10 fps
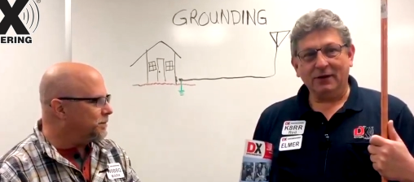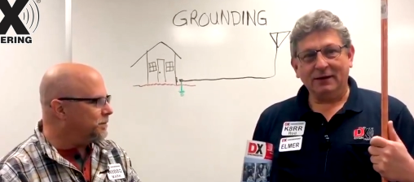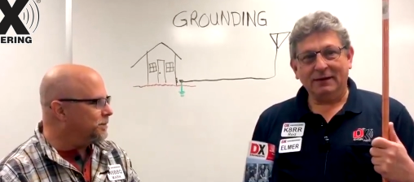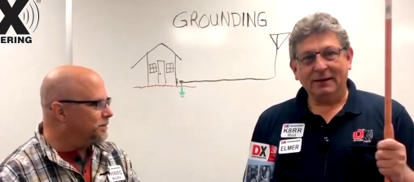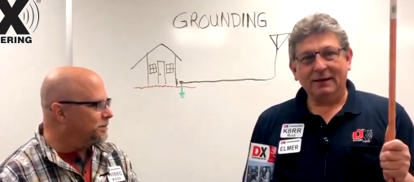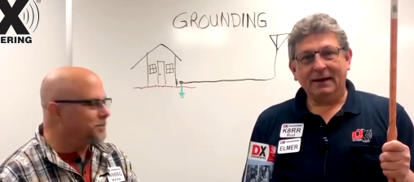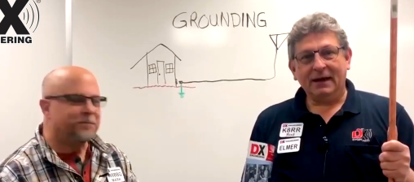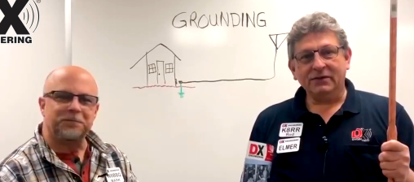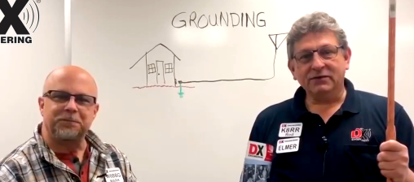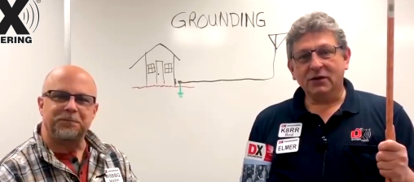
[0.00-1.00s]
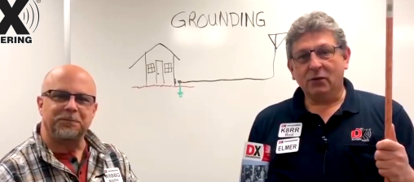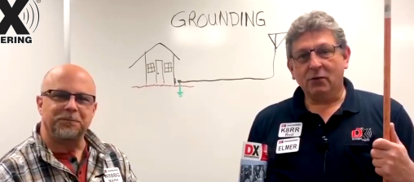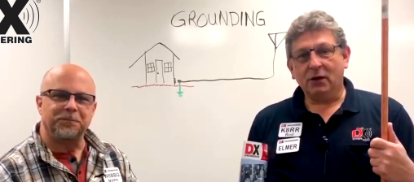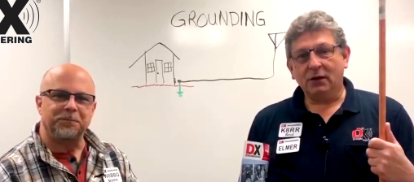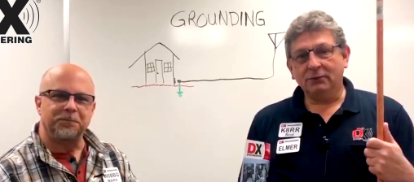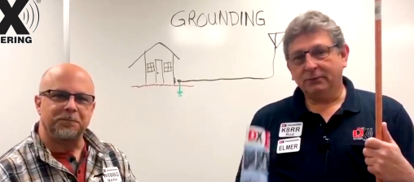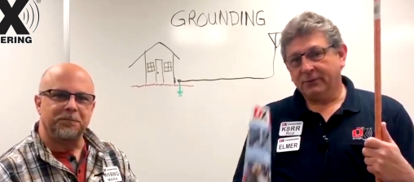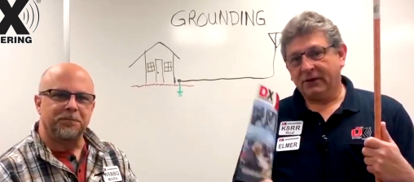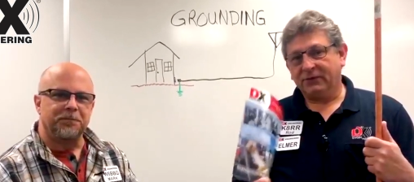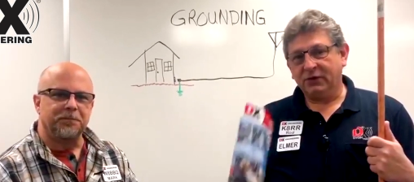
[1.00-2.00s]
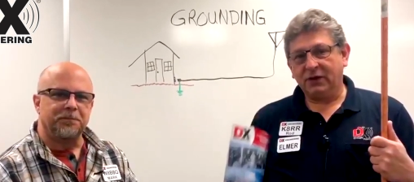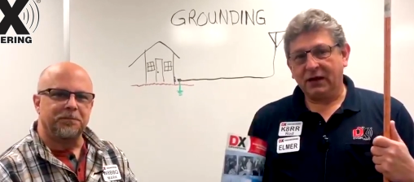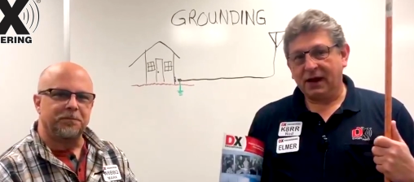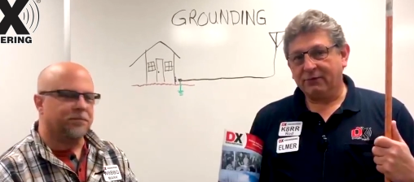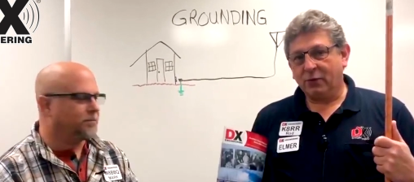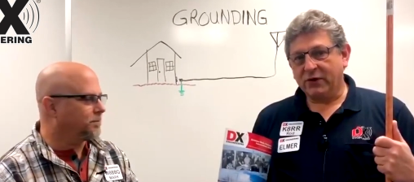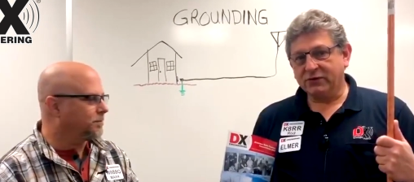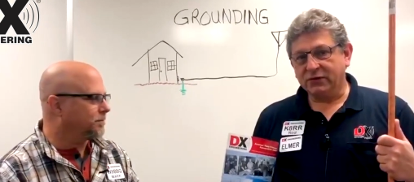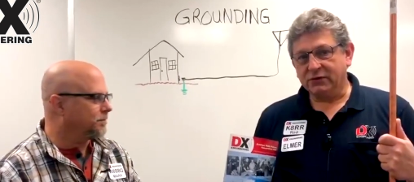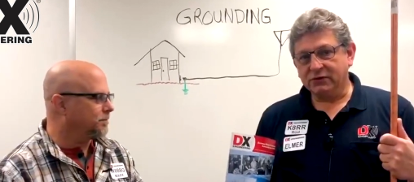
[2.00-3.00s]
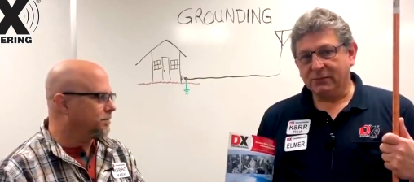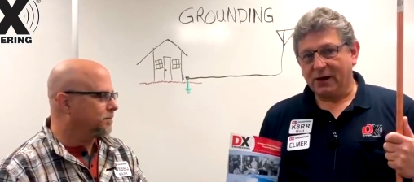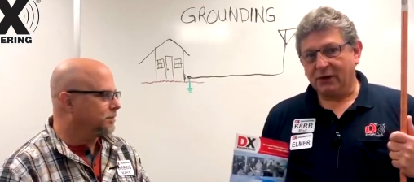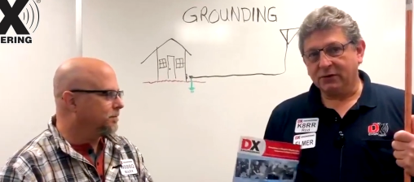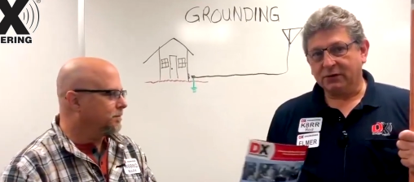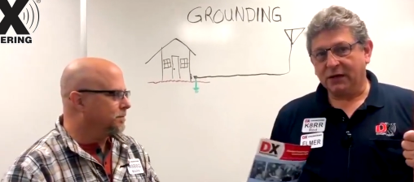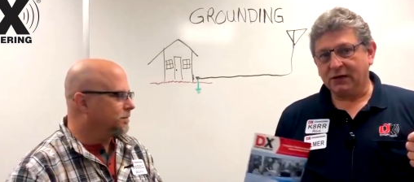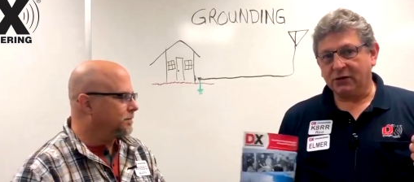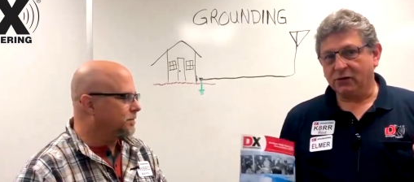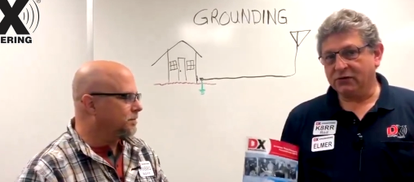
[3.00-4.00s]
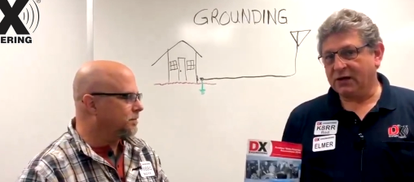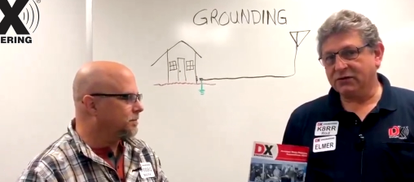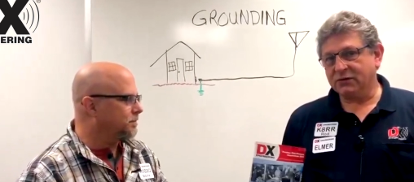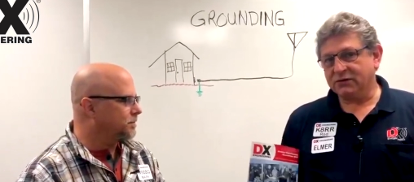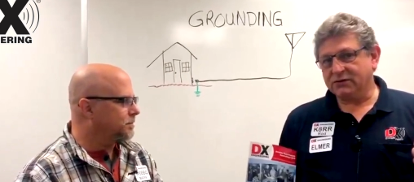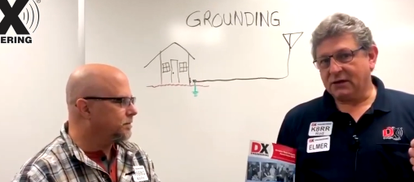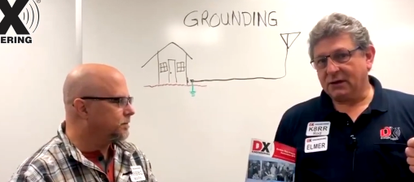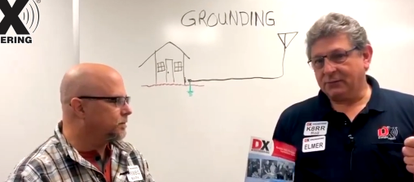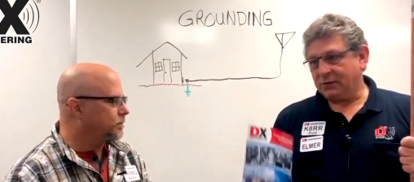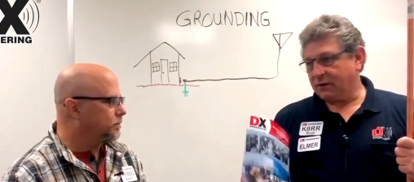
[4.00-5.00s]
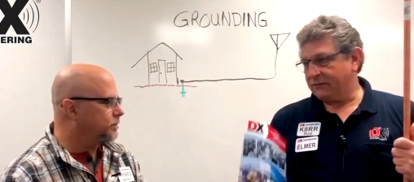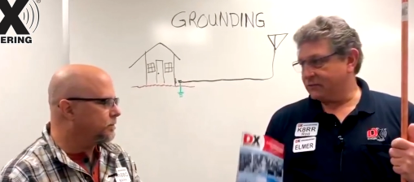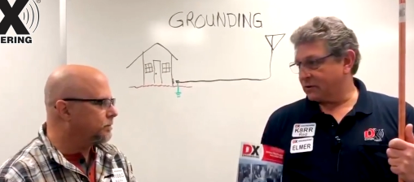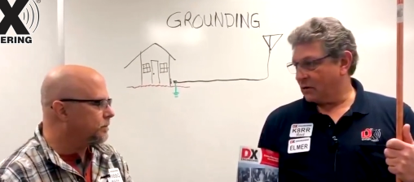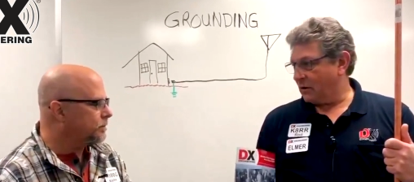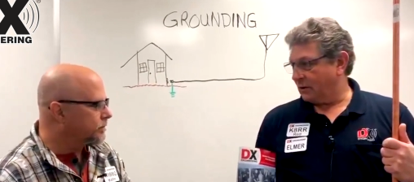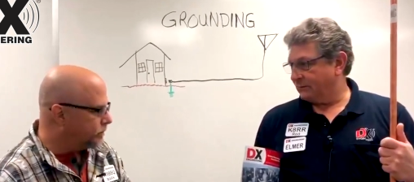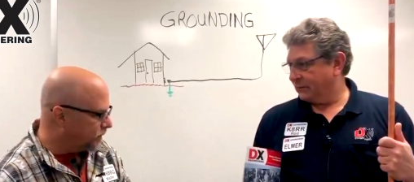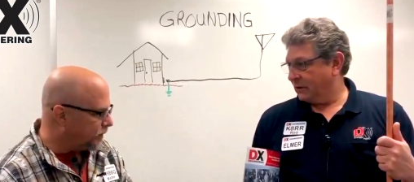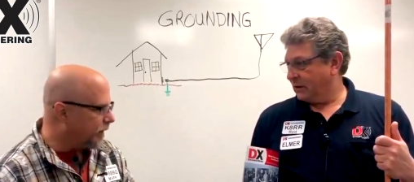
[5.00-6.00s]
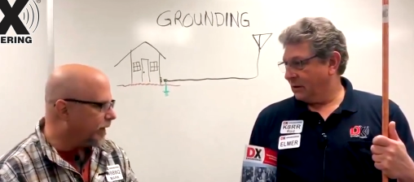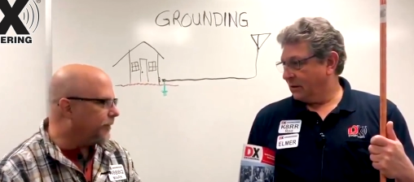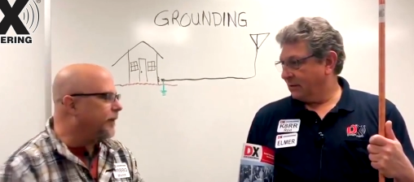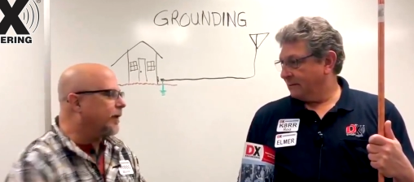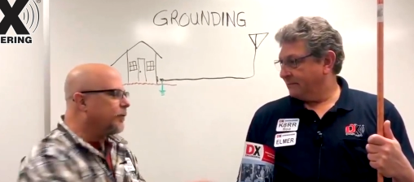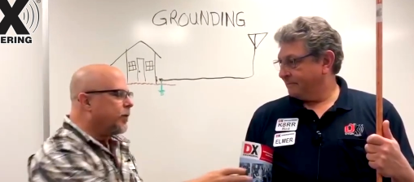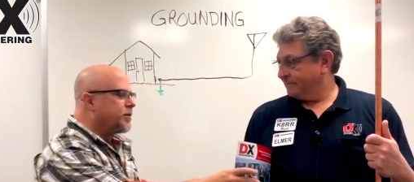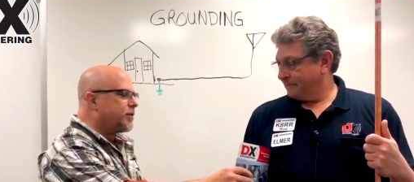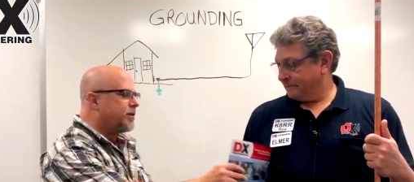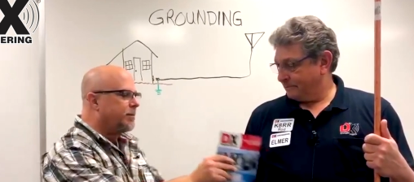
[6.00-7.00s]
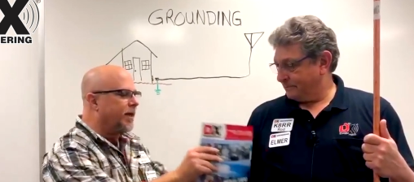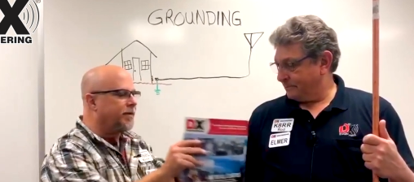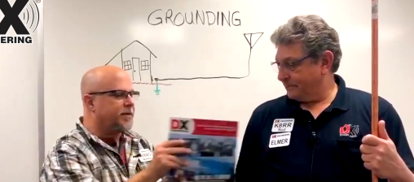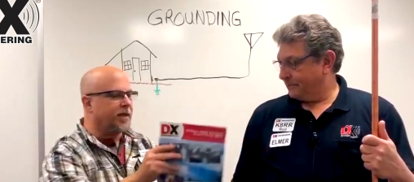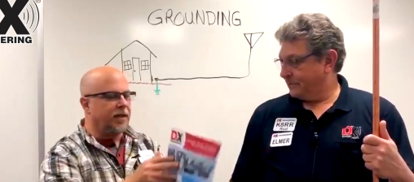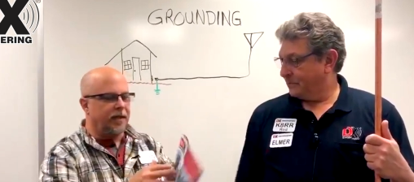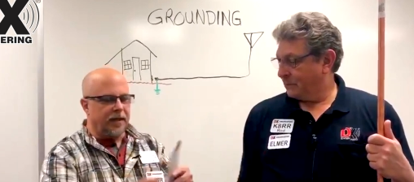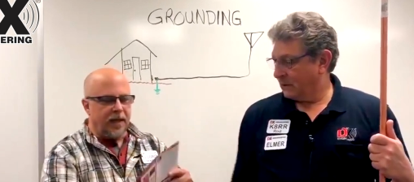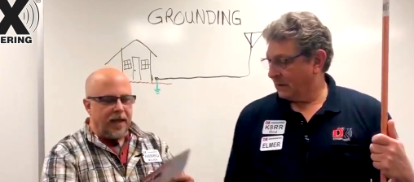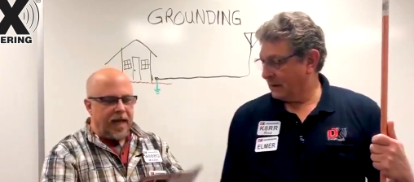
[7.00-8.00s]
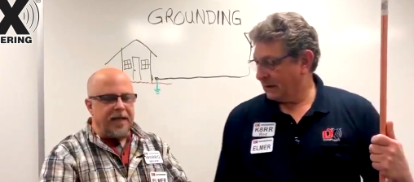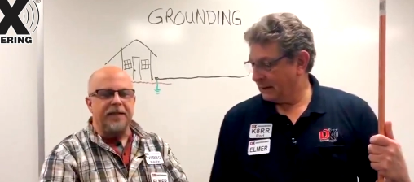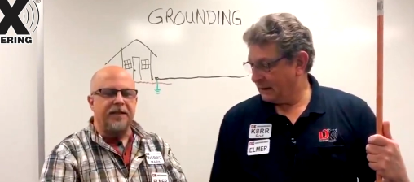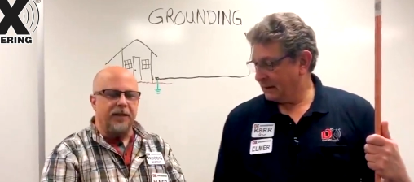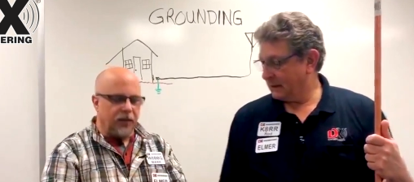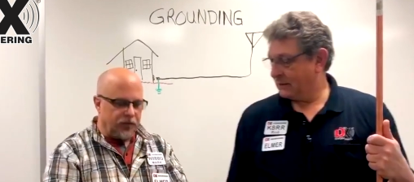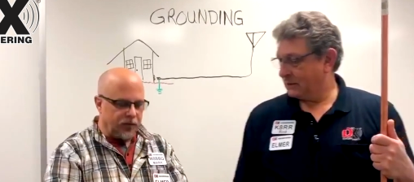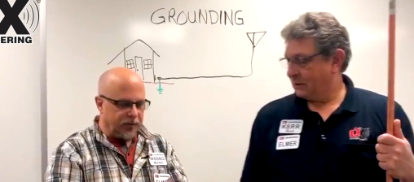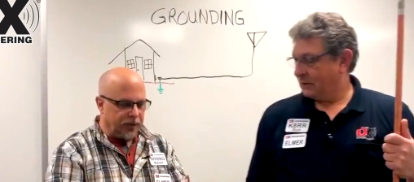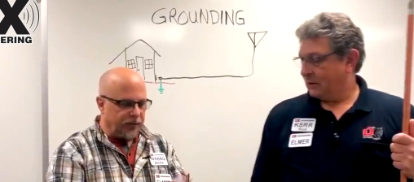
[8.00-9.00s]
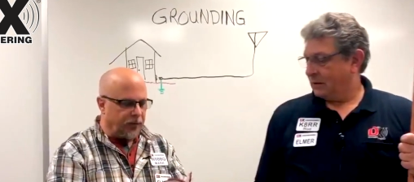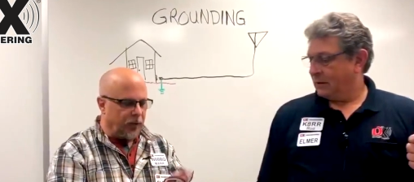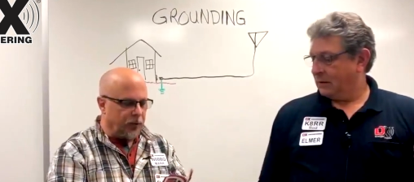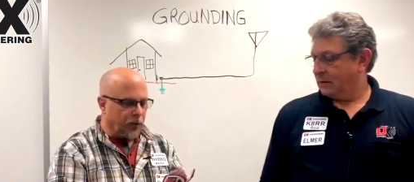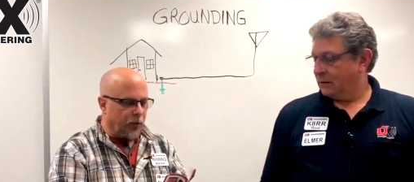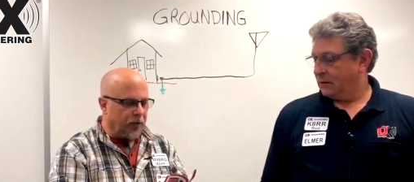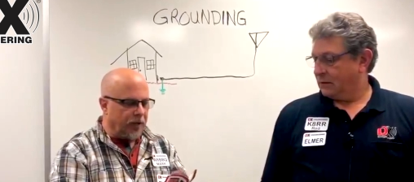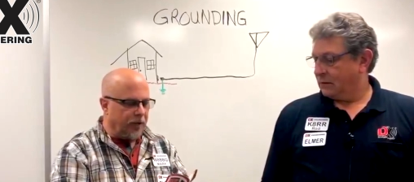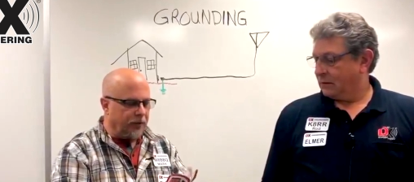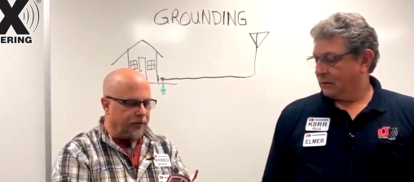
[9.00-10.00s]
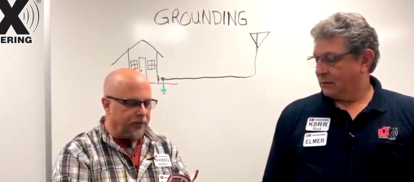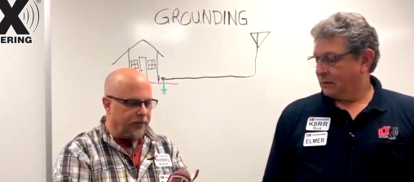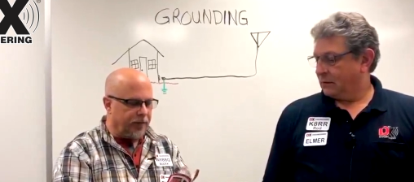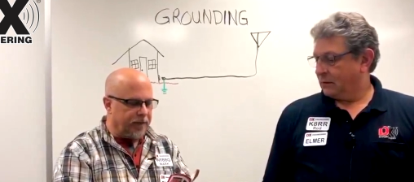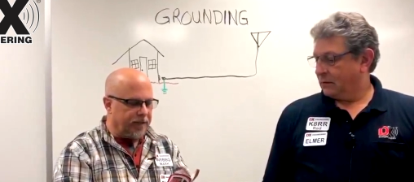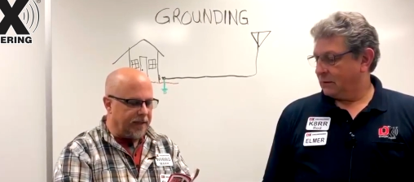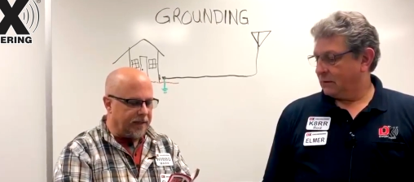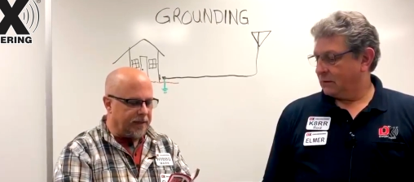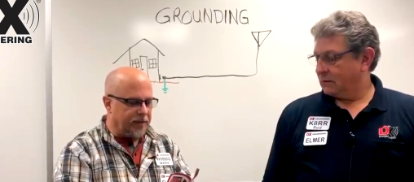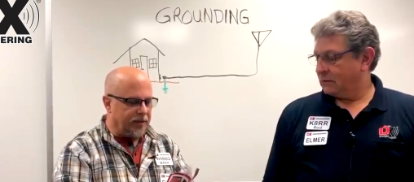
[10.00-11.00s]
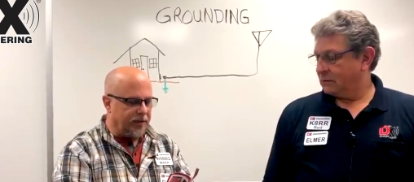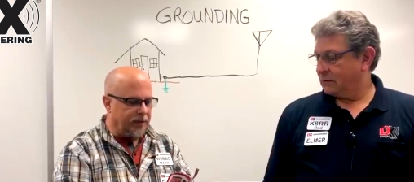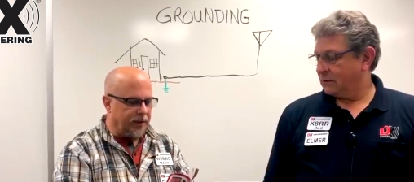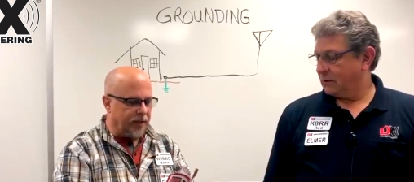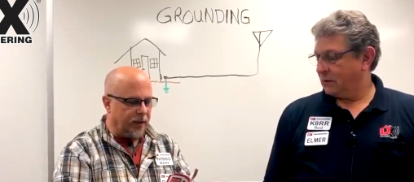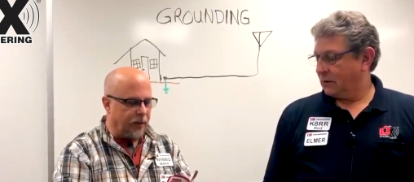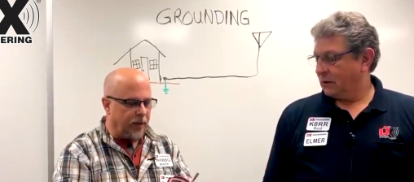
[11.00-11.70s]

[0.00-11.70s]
Speaker 1: Mm-hmm. And so uh, if you have questions about getting your station set up, you give us a call.
Speaker 2: Right. If you have questions about uh, anything else as far as ordering off of uh, DX Engineering or how we